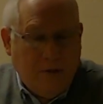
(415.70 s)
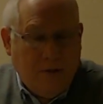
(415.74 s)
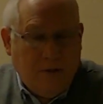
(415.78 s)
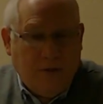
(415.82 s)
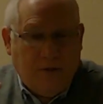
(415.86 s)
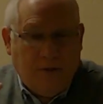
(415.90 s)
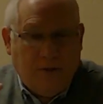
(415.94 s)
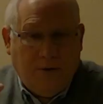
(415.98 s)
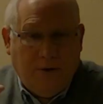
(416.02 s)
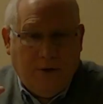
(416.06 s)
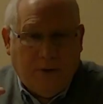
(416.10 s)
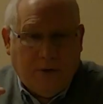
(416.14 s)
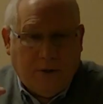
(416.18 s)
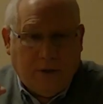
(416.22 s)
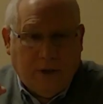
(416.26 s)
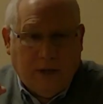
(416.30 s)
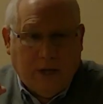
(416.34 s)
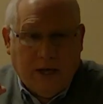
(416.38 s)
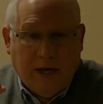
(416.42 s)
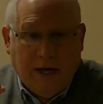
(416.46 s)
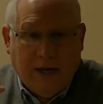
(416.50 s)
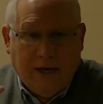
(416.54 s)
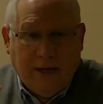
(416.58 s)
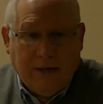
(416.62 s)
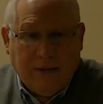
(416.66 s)
to your
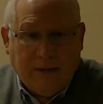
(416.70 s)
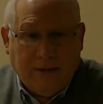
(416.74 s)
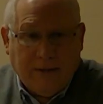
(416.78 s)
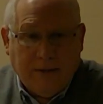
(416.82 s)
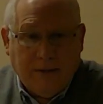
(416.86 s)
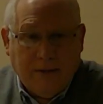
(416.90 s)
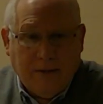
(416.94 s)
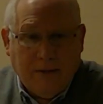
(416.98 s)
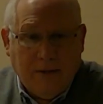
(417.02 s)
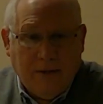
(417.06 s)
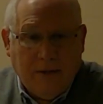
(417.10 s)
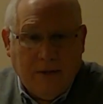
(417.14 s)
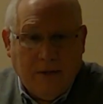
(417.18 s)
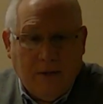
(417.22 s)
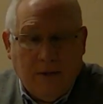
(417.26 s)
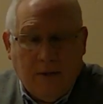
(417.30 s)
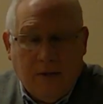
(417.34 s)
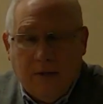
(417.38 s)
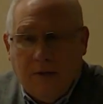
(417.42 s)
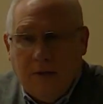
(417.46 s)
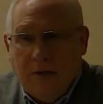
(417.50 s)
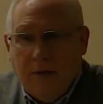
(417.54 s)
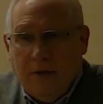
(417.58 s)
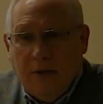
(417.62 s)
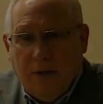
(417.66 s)
client
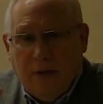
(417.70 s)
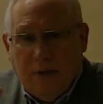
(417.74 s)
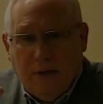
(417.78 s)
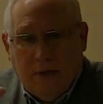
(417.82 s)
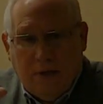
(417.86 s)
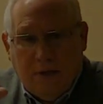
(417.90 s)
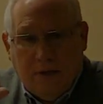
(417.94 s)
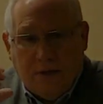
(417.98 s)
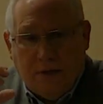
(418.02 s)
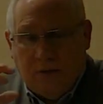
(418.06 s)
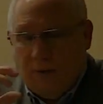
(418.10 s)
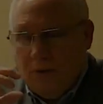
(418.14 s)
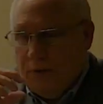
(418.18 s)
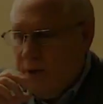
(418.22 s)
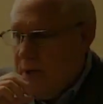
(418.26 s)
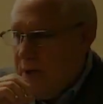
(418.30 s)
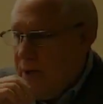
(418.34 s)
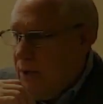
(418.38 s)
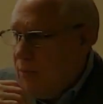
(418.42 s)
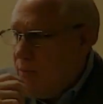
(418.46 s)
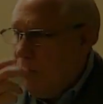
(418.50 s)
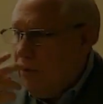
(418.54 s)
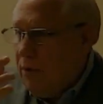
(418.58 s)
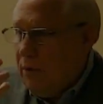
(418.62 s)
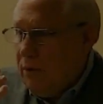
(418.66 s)
so that
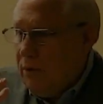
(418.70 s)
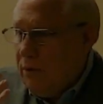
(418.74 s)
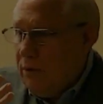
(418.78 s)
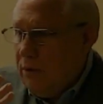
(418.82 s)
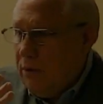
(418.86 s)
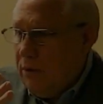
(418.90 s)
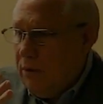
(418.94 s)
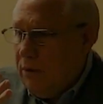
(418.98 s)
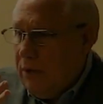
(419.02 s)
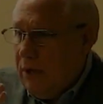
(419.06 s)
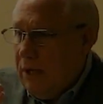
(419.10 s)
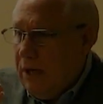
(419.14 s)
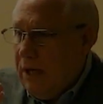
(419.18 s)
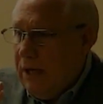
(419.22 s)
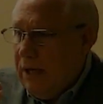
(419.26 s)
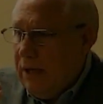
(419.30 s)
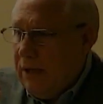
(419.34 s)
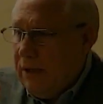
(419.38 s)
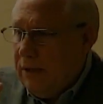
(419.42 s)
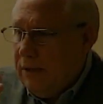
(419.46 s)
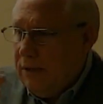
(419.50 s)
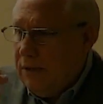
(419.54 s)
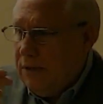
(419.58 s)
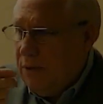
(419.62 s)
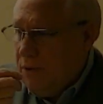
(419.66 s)
it will
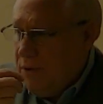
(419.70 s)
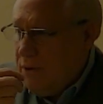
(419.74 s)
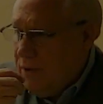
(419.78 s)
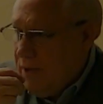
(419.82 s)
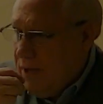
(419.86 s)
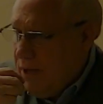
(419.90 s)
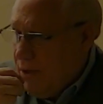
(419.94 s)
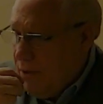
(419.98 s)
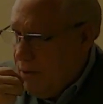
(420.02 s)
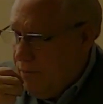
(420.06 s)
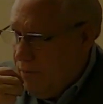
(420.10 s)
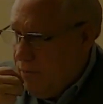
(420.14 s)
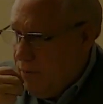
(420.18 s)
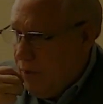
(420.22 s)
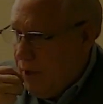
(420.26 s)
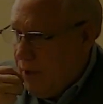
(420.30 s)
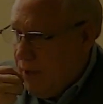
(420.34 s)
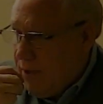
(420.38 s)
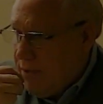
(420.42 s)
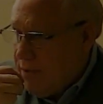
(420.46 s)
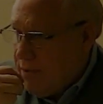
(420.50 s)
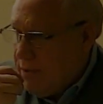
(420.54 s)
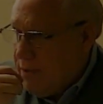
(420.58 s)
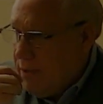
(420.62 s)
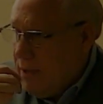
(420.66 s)
do the inner
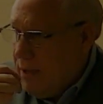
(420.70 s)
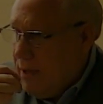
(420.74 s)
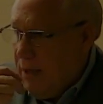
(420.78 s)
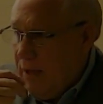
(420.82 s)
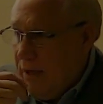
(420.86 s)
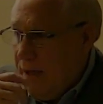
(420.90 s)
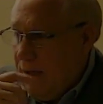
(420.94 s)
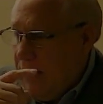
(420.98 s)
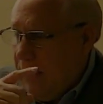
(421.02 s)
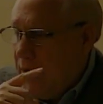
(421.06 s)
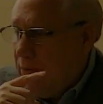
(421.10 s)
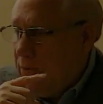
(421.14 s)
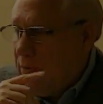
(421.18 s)
voice, and it